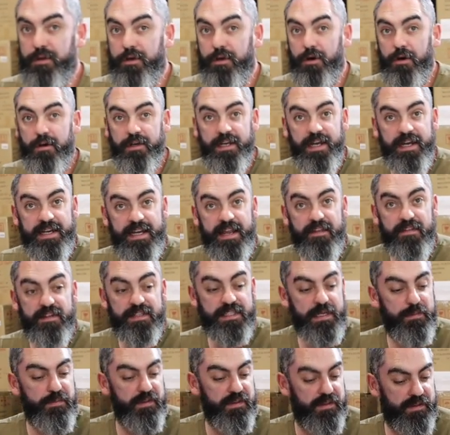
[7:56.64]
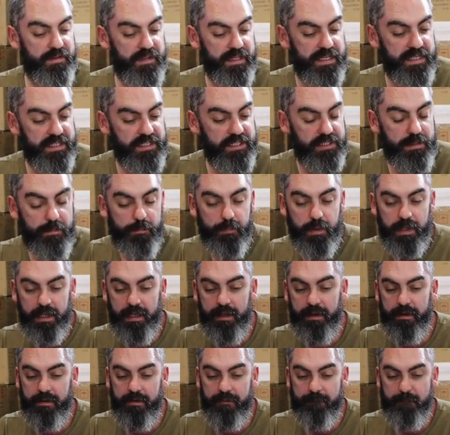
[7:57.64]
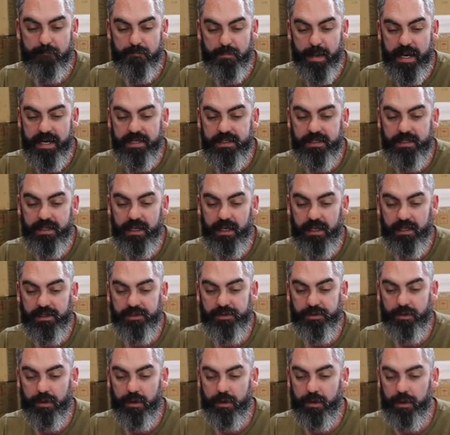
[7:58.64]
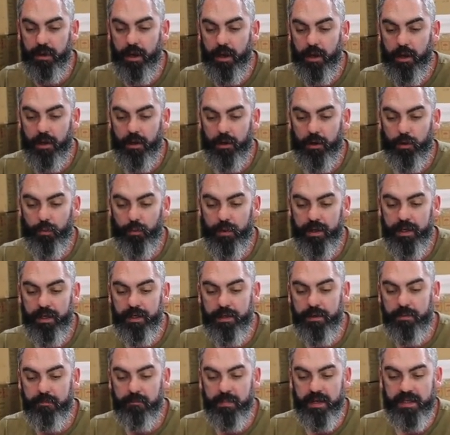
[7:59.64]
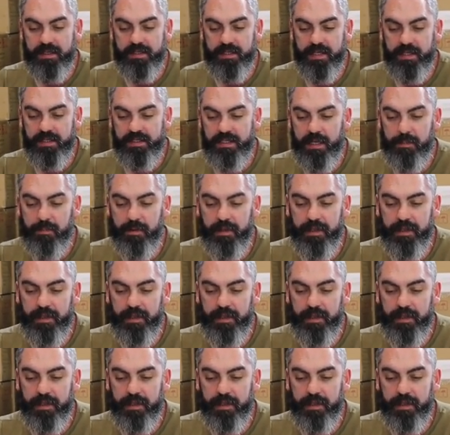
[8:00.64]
Okay, now that some of these simpler base colours are on, we're going to mix things up a